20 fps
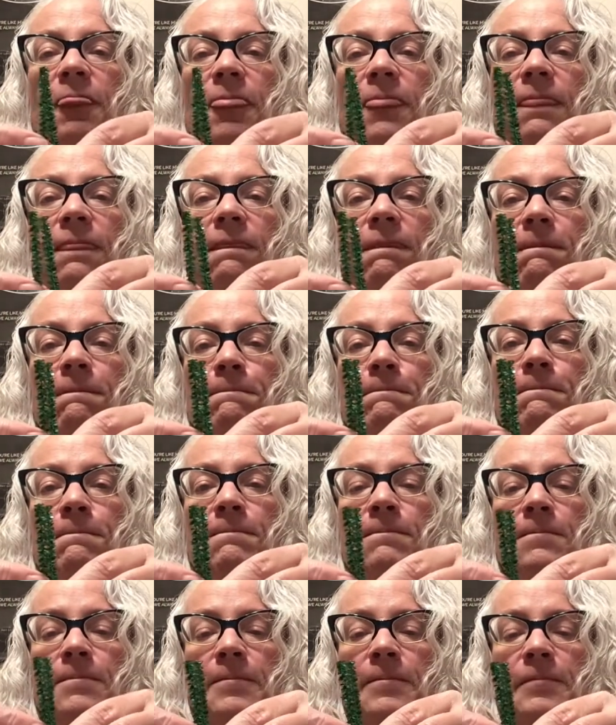
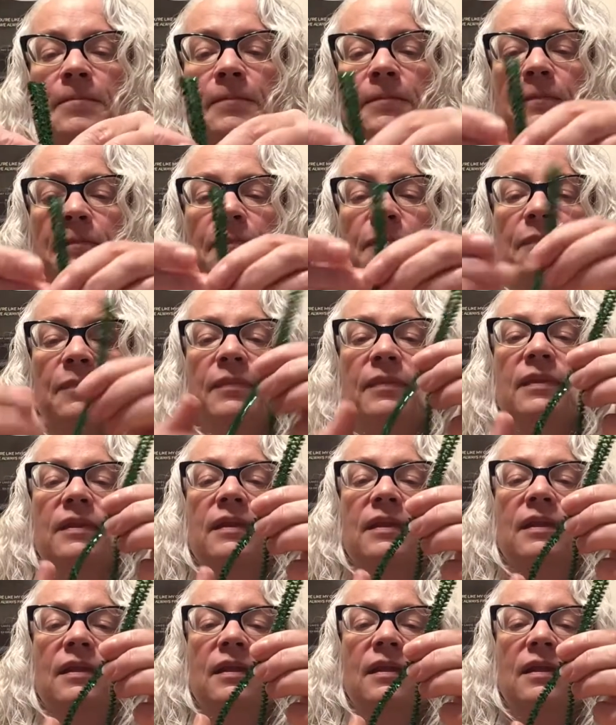
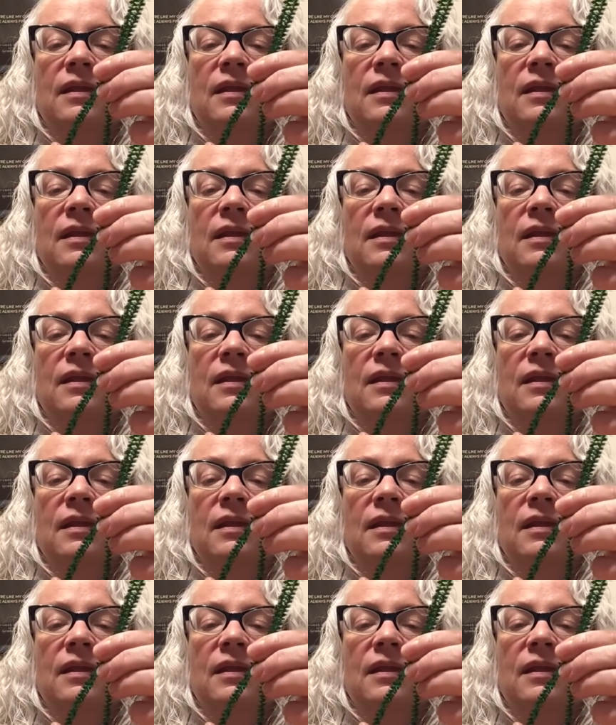(no one is talking)